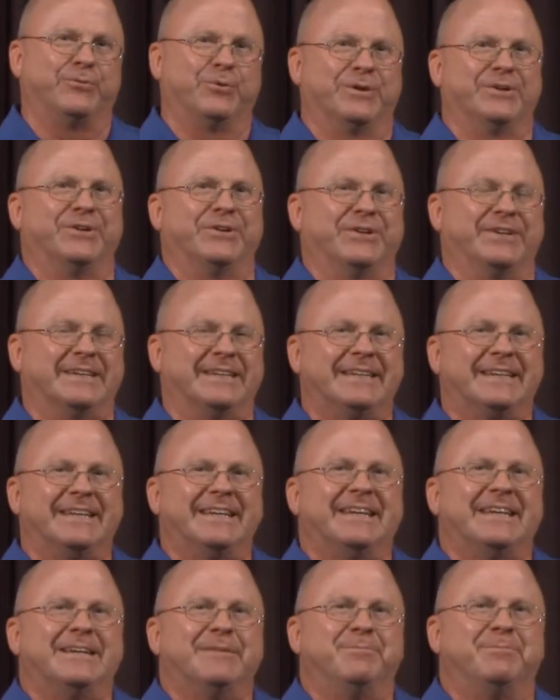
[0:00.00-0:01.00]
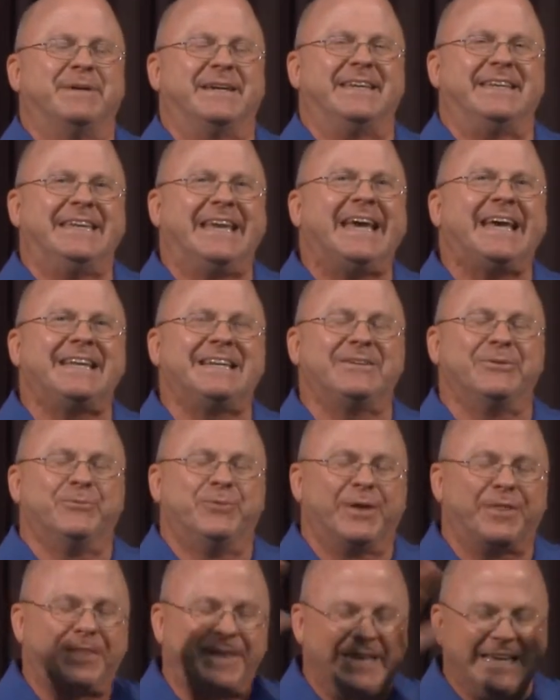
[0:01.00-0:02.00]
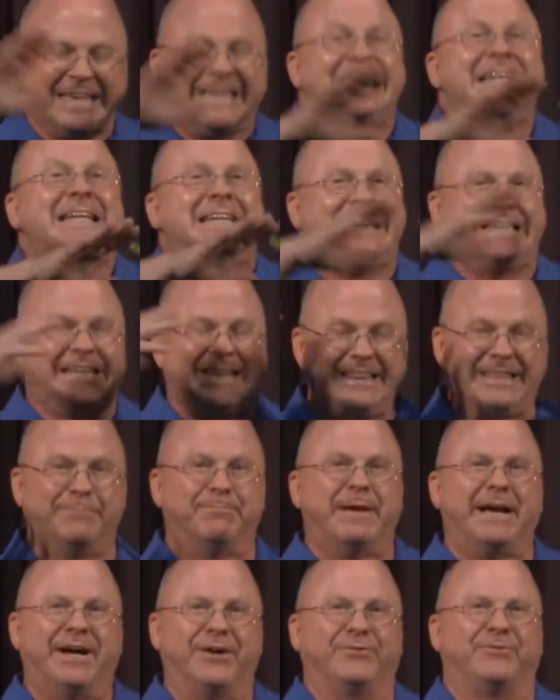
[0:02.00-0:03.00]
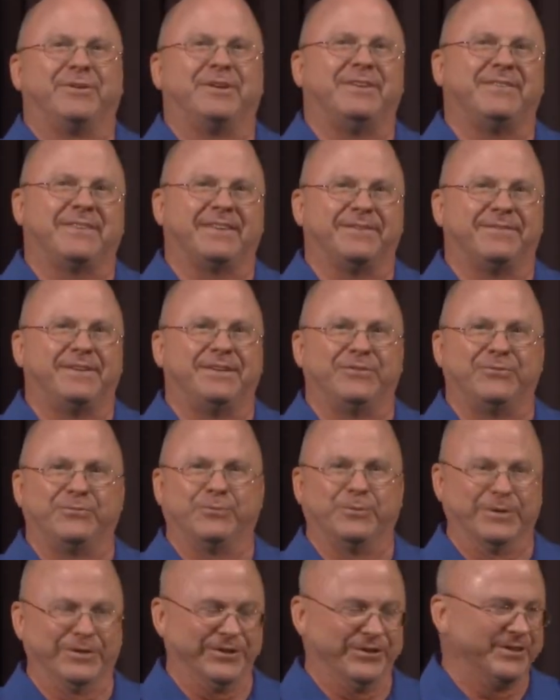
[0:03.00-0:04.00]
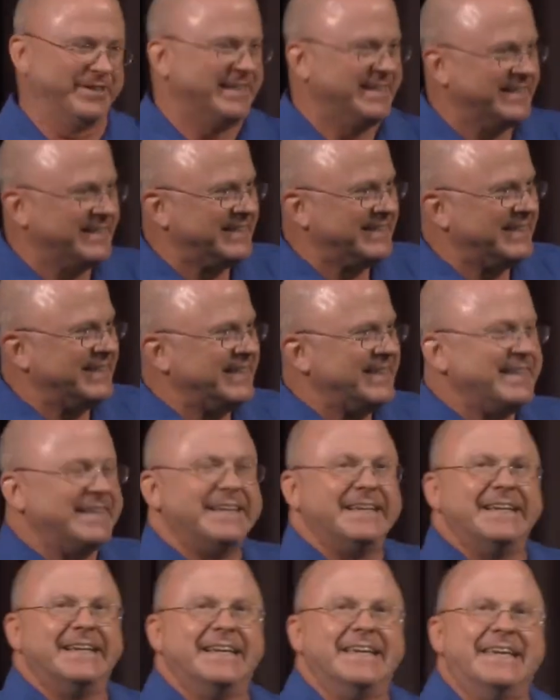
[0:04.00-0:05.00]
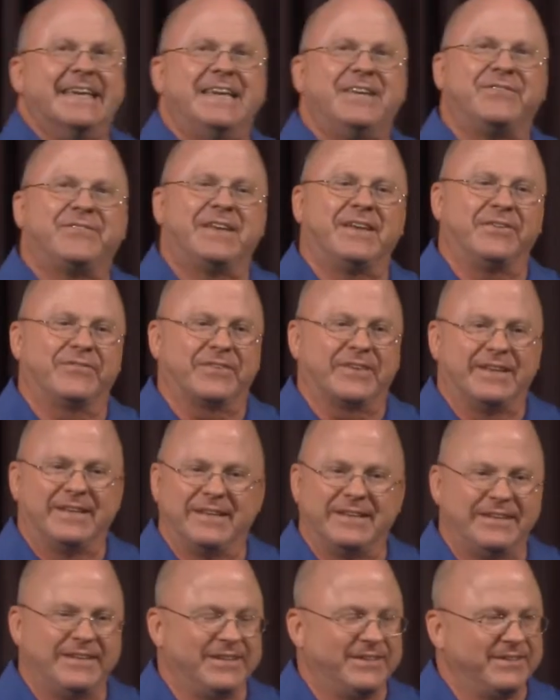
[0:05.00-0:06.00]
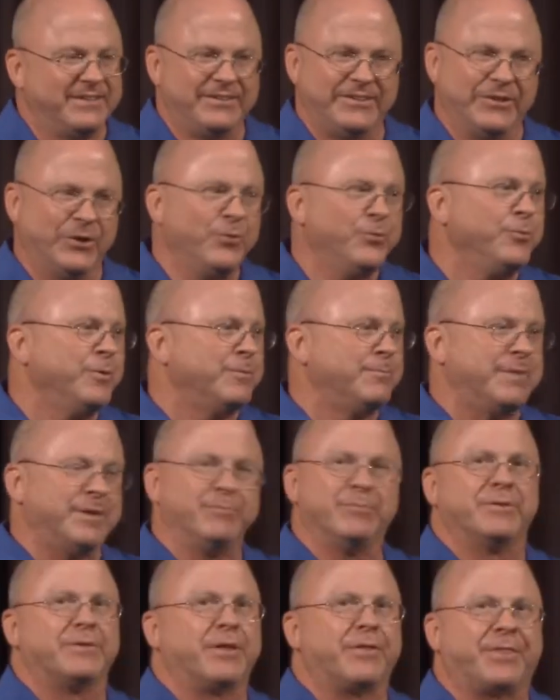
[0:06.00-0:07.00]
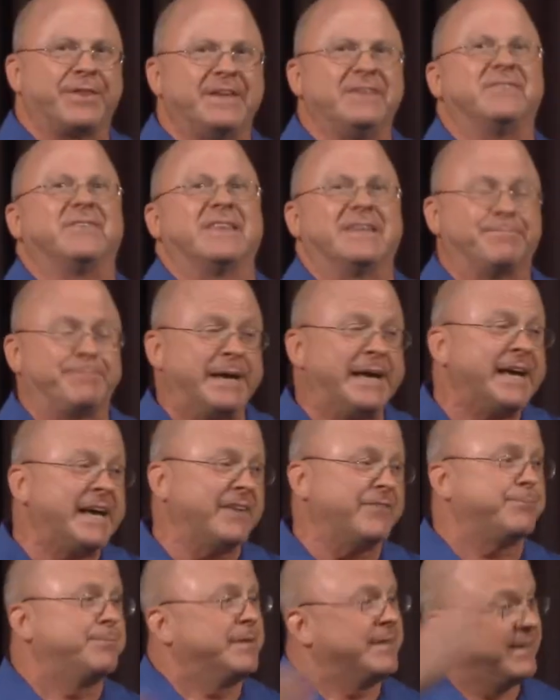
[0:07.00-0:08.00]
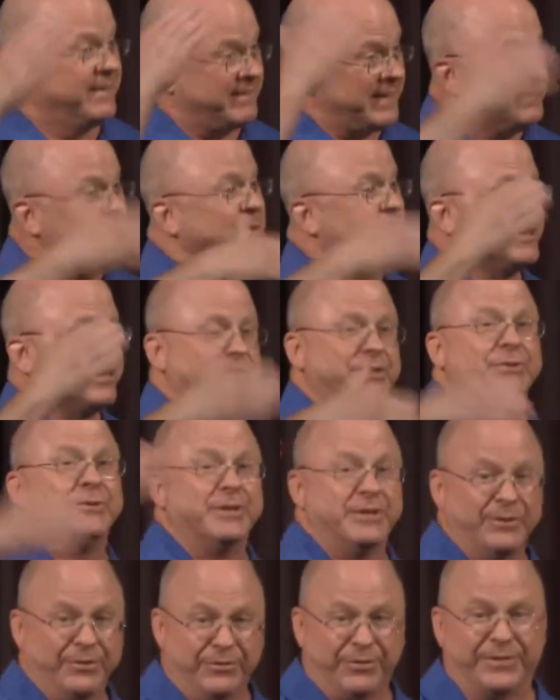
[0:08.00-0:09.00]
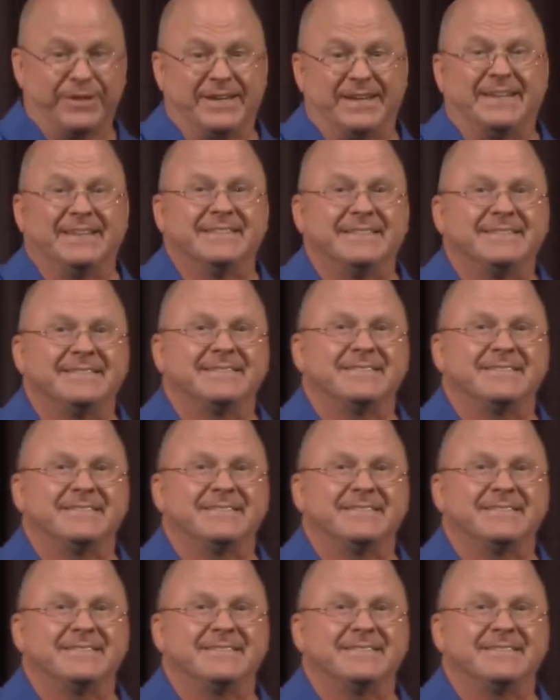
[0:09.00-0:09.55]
word, but yet within the boundaries of his word, he says, don't remember the things of the past because I'm going to do a new thing.